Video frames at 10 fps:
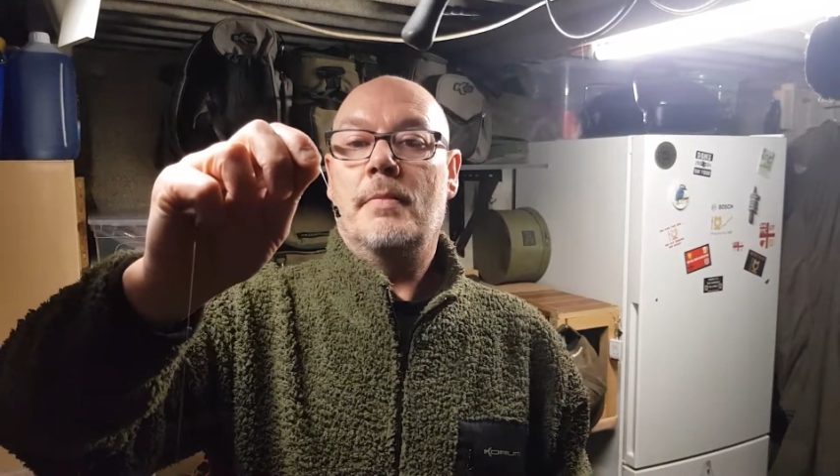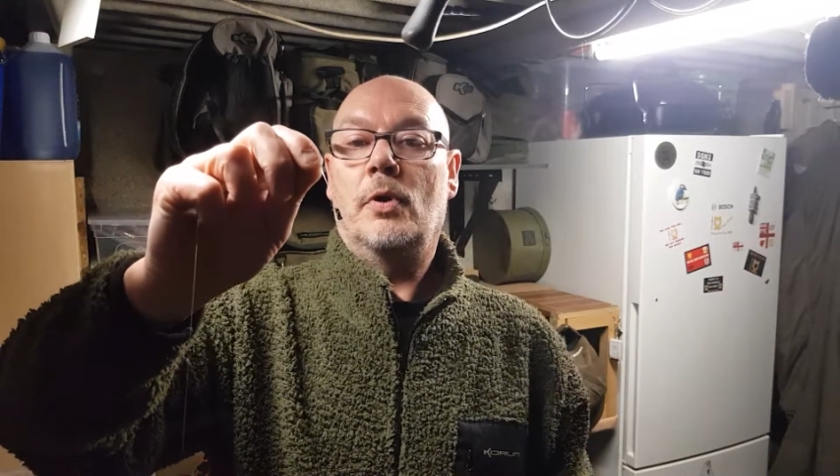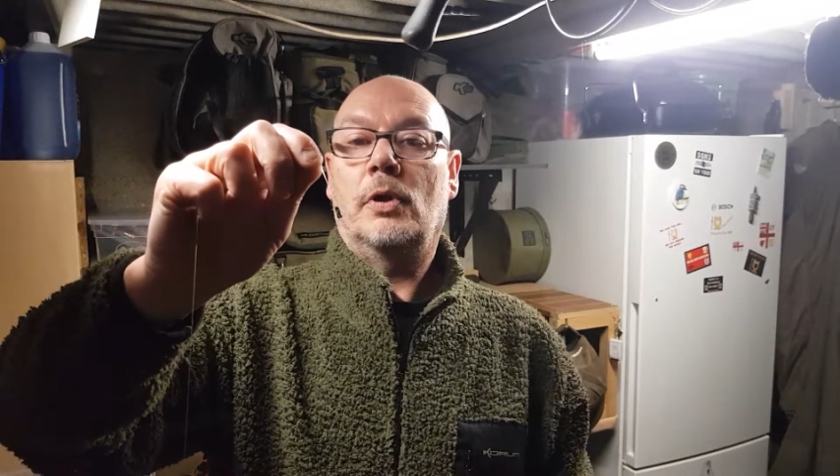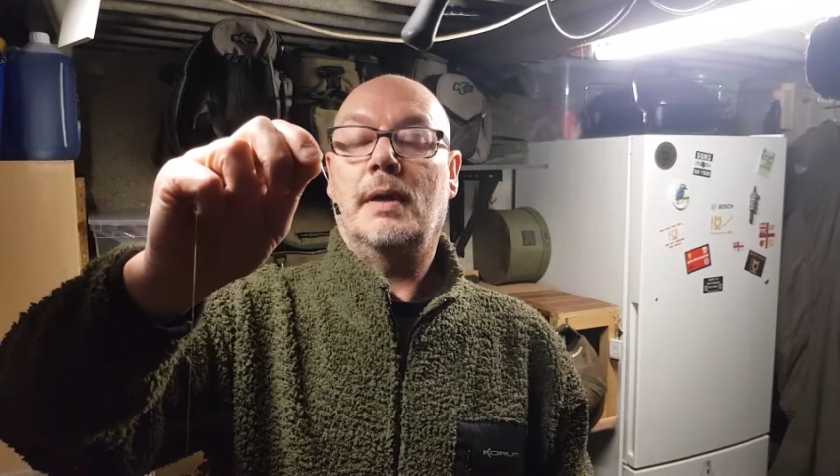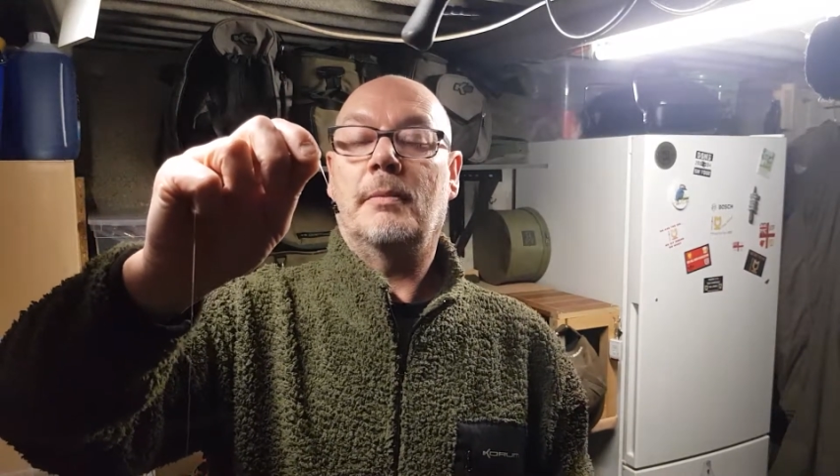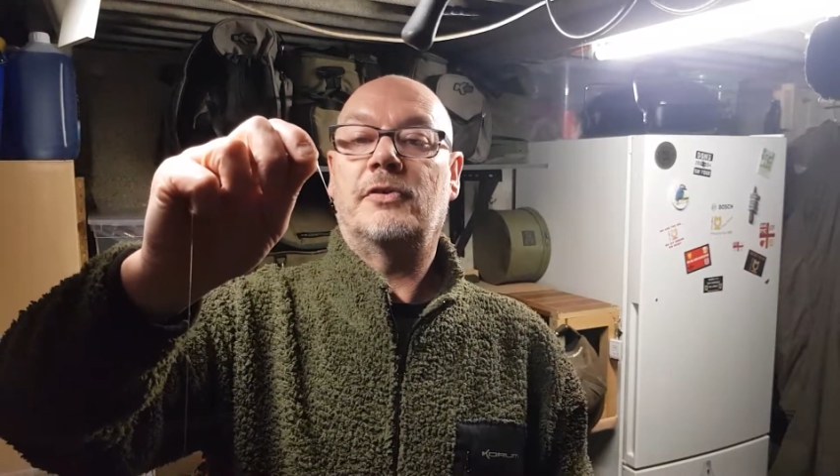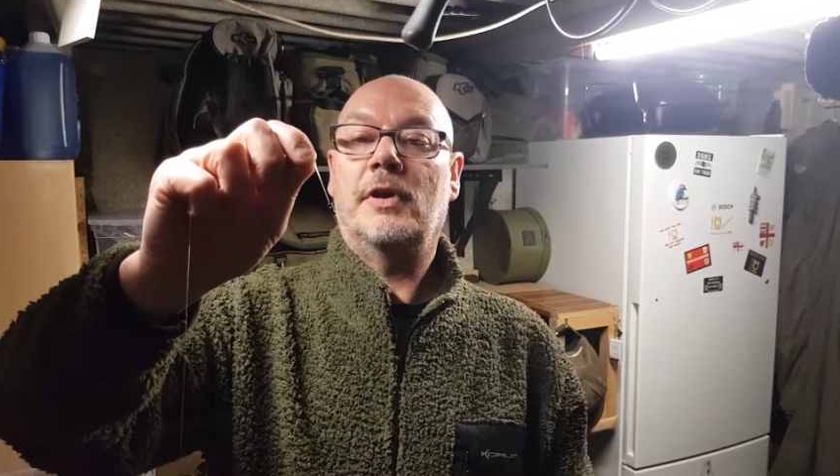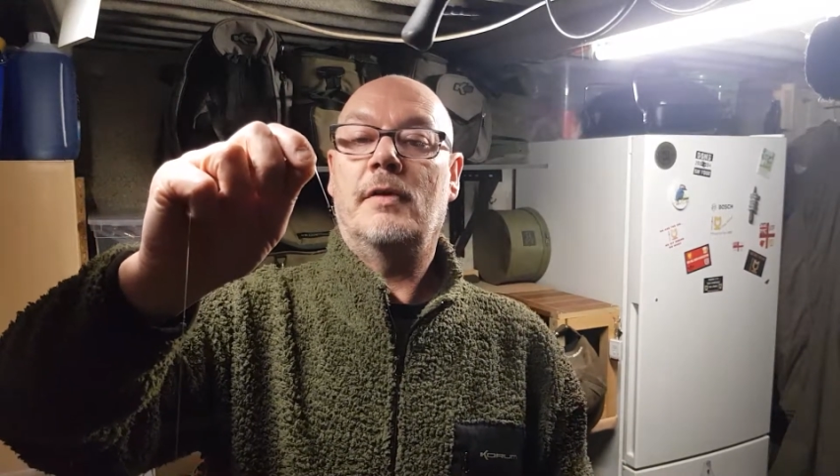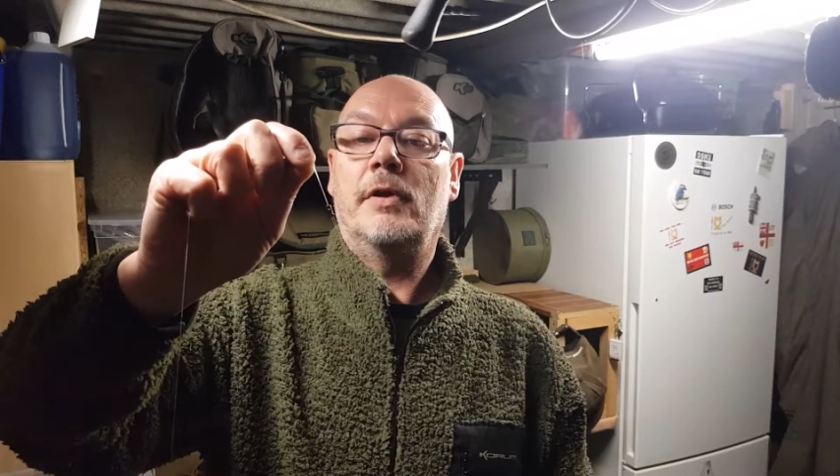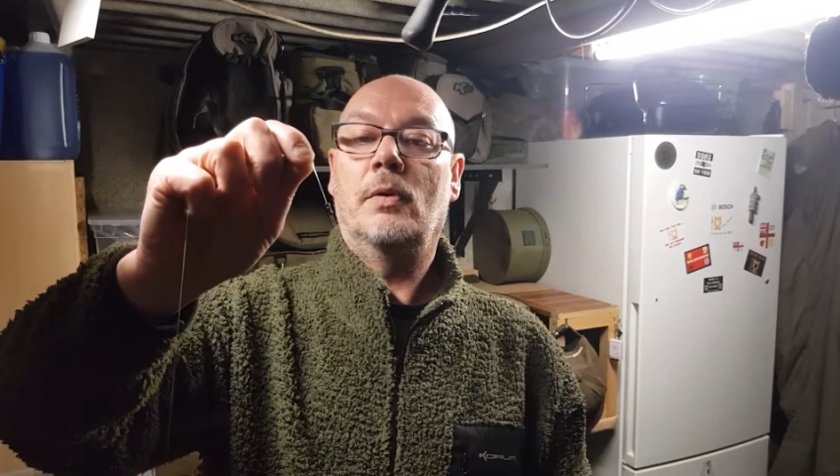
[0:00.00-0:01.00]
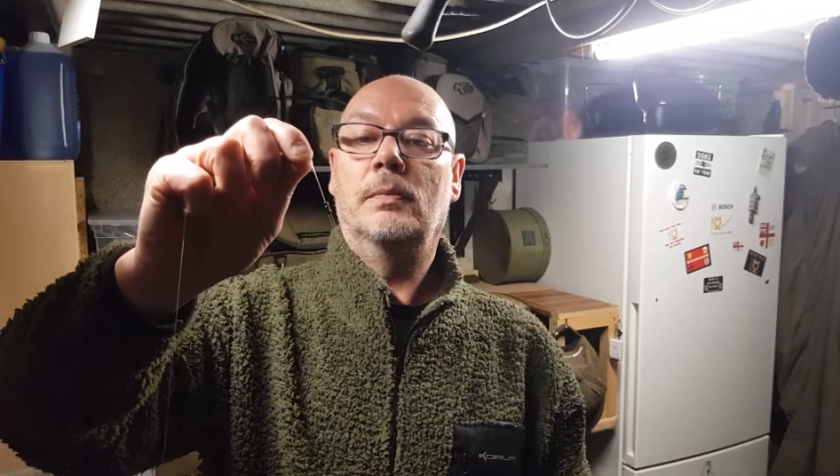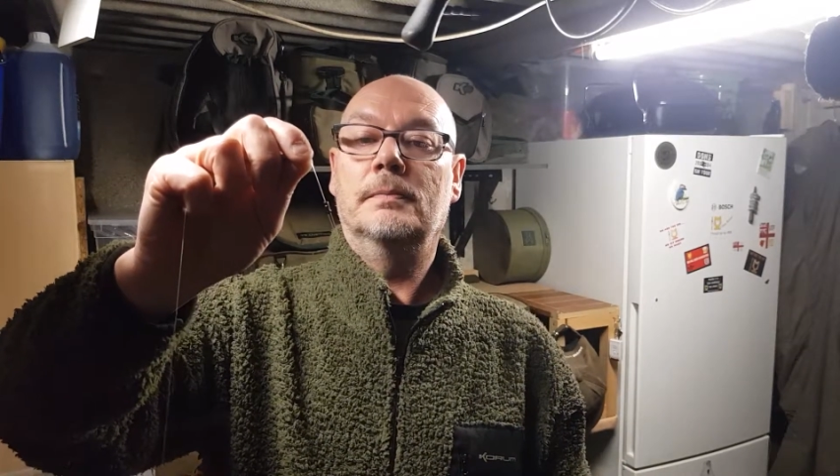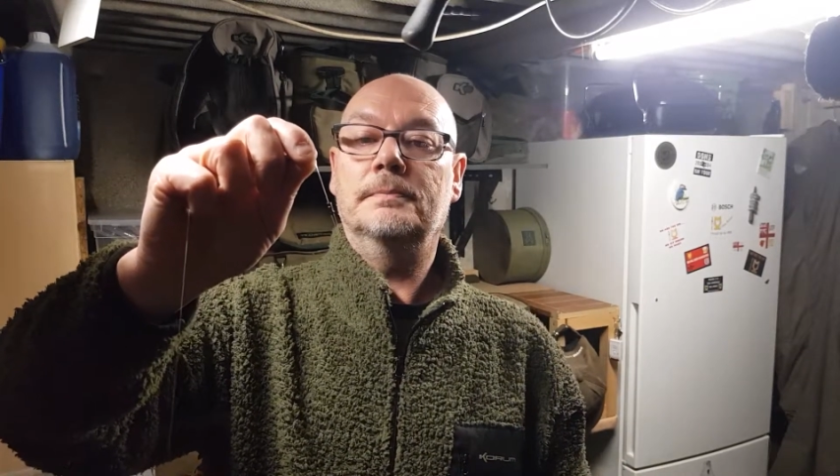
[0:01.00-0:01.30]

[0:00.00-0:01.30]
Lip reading: hook link material,